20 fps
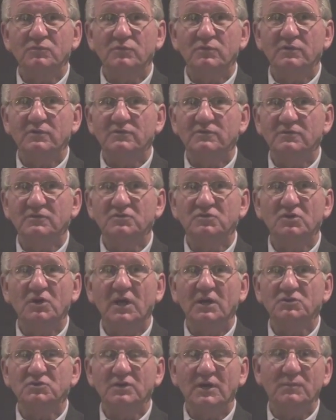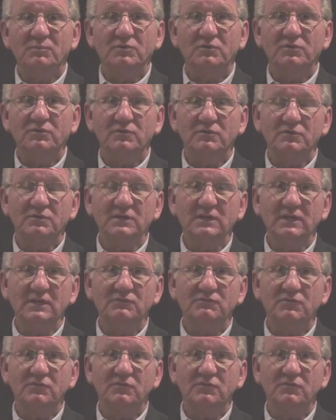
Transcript: words in John chapter 13,